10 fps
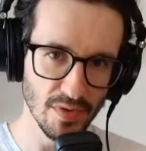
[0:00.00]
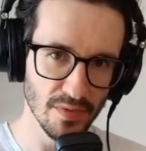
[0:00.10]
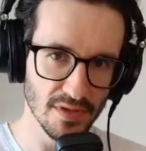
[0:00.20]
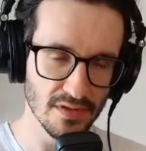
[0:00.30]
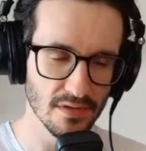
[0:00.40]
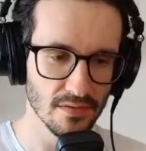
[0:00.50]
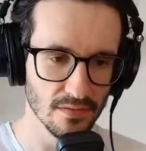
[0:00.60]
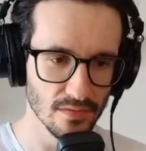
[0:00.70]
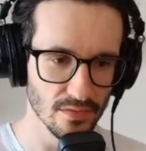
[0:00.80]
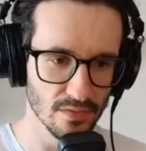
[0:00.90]
passed
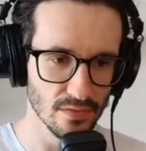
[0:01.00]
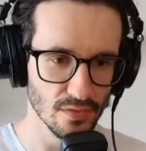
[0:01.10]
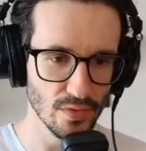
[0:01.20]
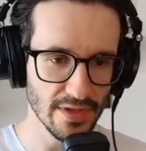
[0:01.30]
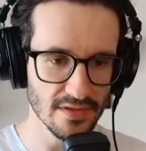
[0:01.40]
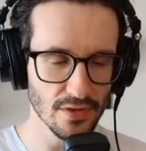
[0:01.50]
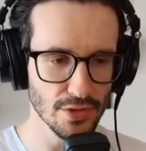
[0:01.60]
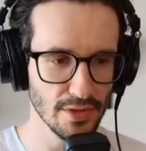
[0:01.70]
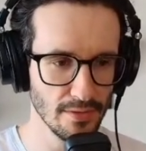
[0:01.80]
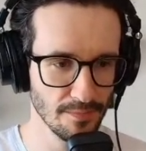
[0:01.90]
to a
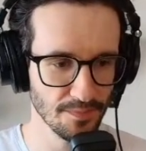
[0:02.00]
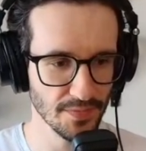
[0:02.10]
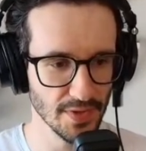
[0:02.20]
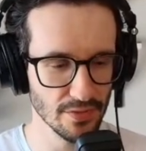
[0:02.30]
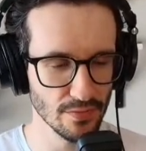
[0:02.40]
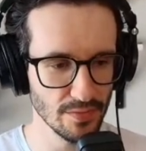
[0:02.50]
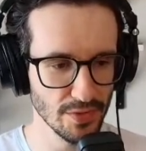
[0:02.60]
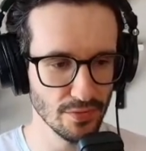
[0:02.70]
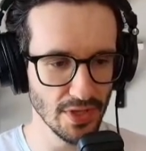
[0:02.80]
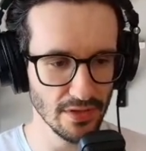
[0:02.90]
session that will be
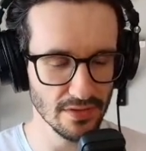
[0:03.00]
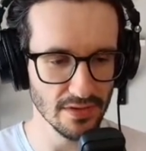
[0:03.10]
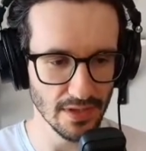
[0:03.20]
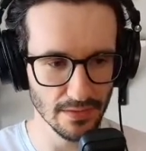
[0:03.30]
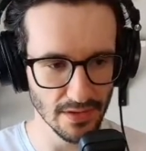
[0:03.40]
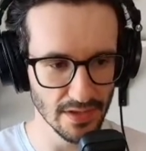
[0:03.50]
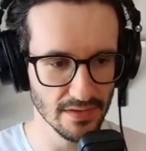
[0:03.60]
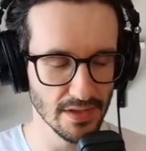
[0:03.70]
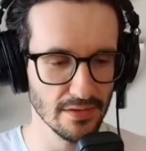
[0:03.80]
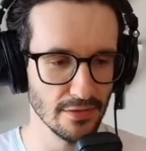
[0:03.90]
created and
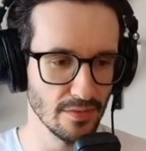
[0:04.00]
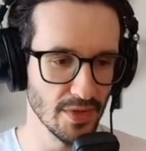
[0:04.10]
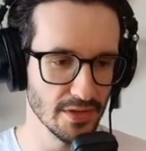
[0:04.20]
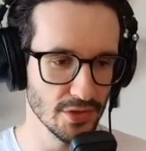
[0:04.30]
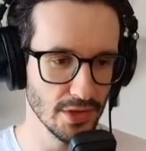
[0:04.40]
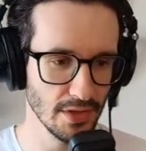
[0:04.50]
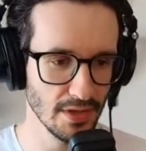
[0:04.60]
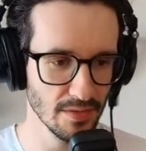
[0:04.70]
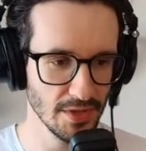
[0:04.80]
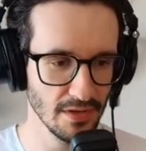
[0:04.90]
handled by
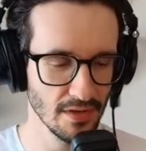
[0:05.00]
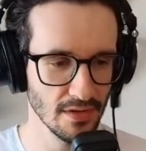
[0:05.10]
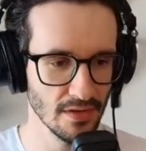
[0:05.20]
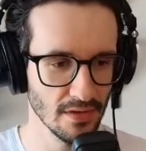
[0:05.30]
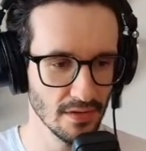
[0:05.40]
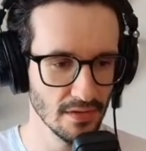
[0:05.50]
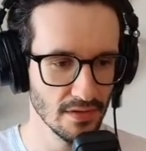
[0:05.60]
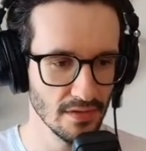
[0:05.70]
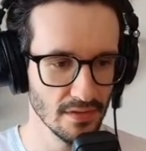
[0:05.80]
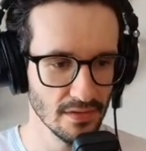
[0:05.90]
Shikigami.
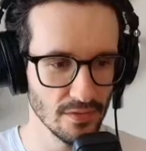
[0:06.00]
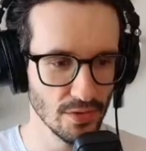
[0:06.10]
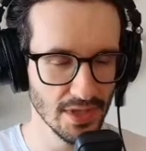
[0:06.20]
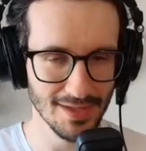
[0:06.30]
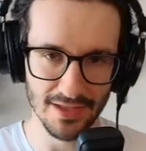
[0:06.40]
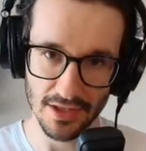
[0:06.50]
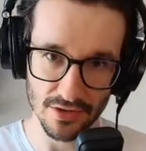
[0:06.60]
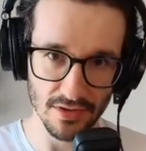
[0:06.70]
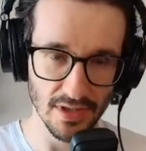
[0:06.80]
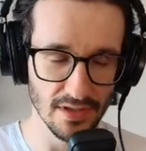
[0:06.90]
You can
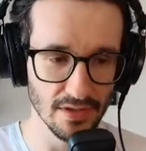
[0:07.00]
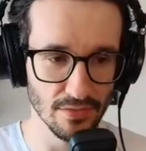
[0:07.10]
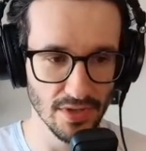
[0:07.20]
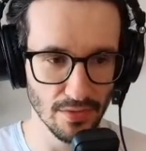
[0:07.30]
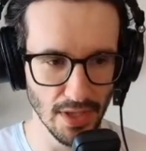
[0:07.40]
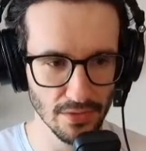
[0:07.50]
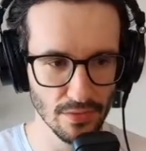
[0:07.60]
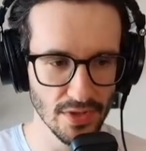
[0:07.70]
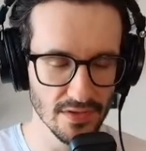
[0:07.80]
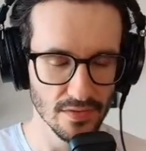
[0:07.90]
attach another
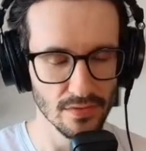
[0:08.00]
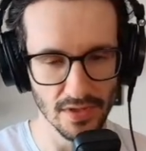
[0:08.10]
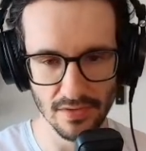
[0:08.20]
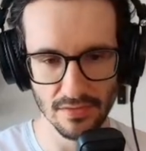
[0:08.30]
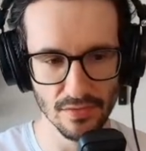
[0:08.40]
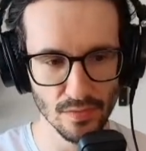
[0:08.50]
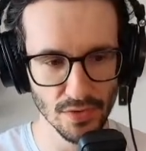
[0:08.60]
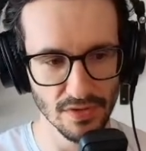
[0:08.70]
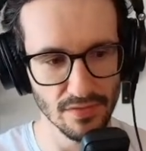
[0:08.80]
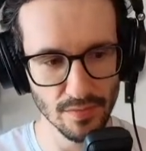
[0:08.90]
directories, you can do
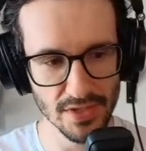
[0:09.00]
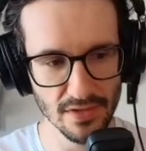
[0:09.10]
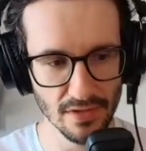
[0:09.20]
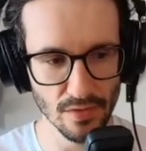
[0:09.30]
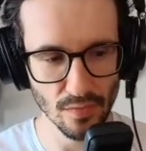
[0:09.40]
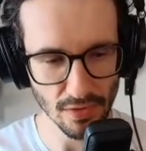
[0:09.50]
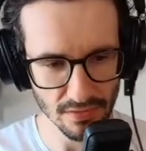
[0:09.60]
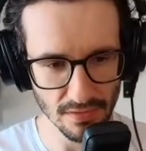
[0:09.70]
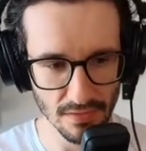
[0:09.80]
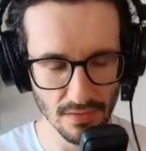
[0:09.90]
whatever basically you
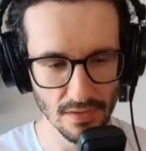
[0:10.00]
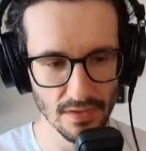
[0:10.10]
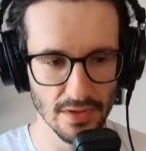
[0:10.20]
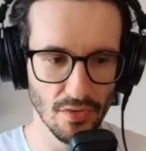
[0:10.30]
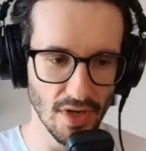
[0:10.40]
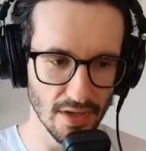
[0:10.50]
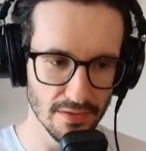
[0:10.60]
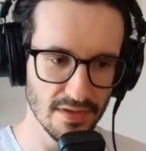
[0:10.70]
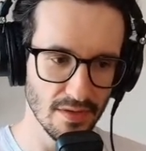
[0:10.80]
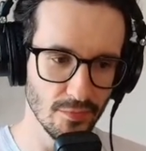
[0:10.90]
want. There are
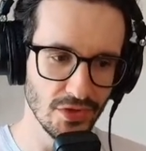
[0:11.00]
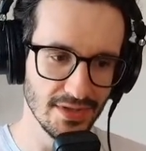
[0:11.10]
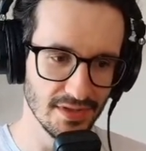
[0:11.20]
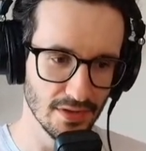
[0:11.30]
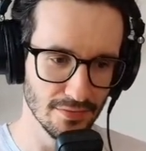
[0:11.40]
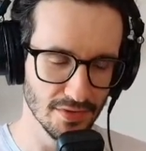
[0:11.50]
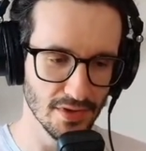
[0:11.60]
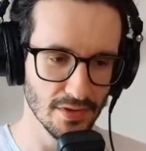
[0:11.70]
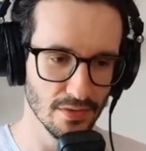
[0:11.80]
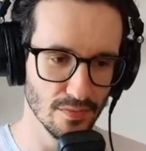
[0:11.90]
some reserved
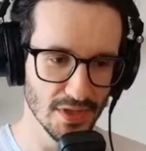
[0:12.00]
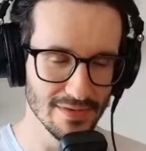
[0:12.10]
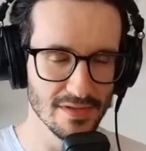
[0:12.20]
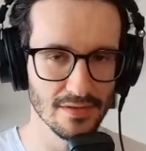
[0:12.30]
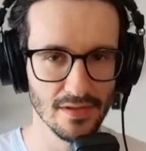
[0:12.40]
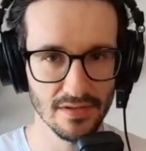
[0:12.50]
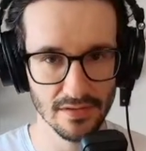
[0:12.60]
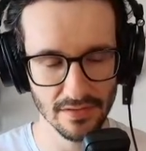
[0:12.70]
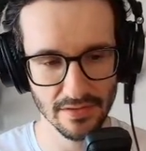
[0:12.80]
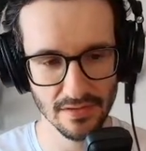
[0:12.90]
arguments that